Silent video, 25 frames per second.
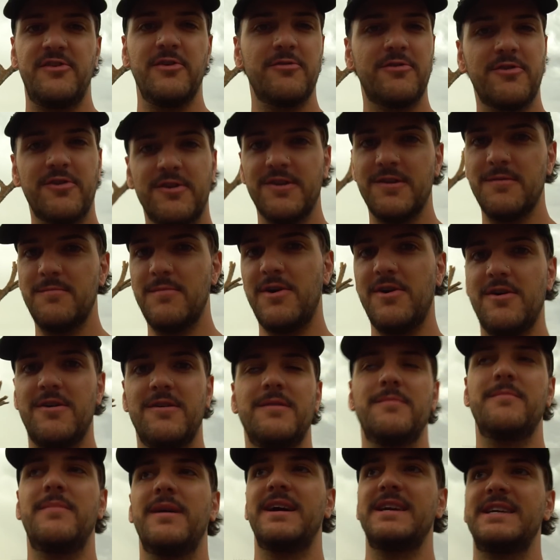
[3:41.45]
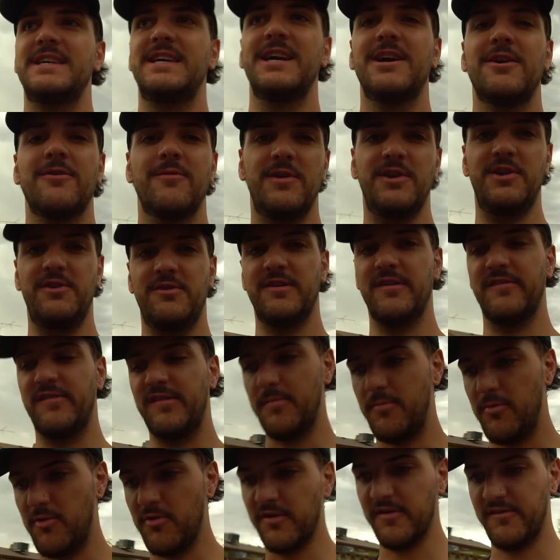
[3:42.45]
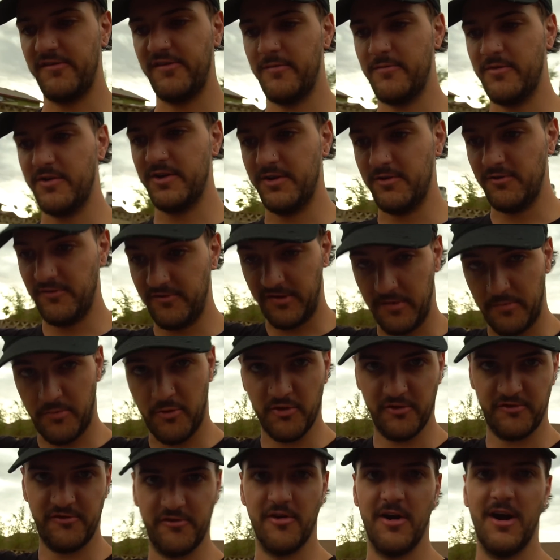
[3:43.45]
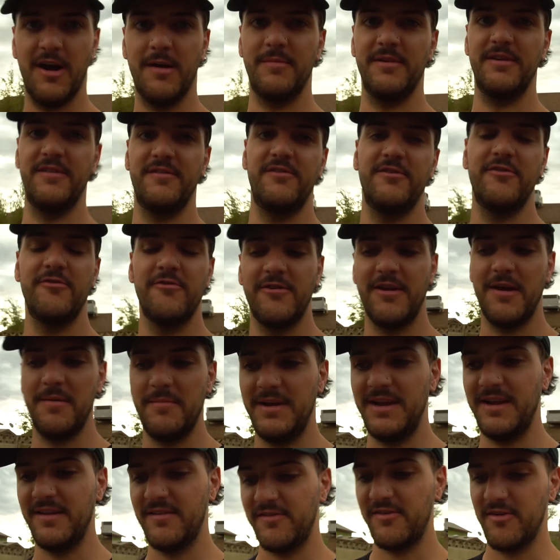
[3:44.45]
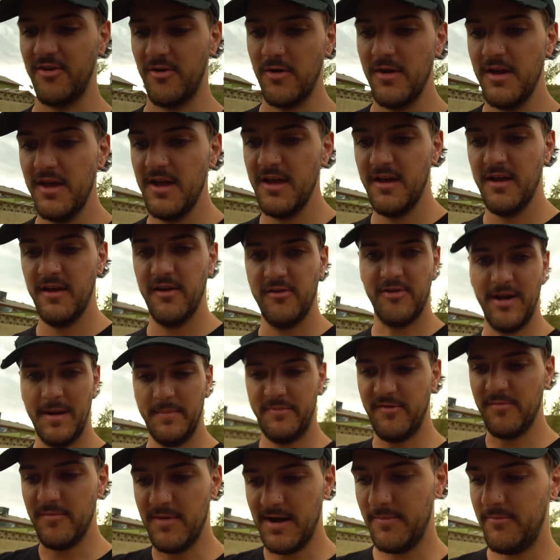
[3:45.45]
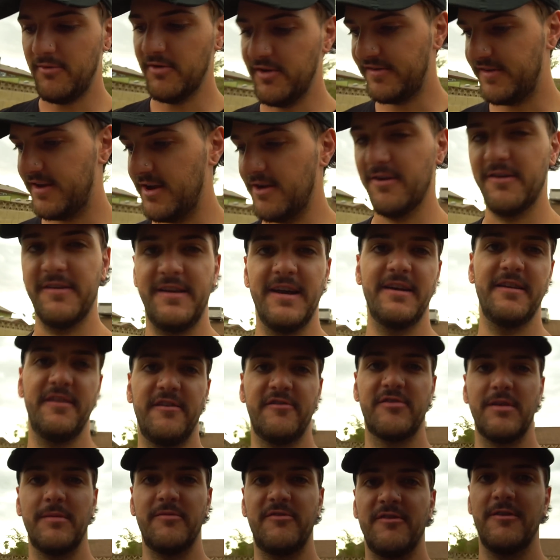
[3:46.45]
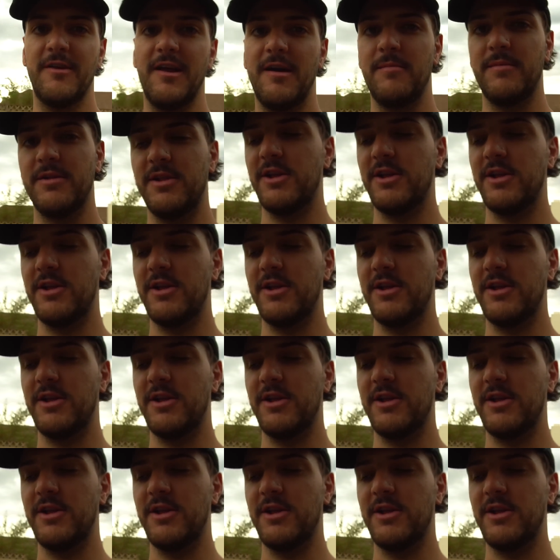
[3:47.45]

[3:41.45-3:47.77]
Don't go to the mall and buy gear when you can support someone who supports your hobbies. You know what I mean? So grab some Mopboyz gear down in the description down